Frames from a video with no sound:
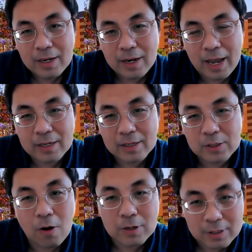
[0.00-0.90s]
like a
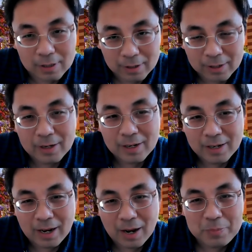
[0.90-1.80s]
doctor,
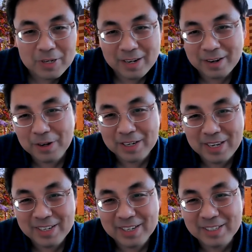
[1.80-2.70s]
appearing
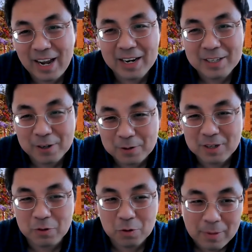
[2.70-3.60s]
in the titles
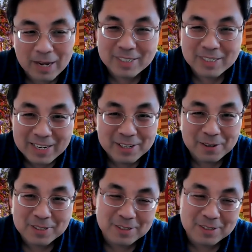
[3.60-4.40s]
of romance titles.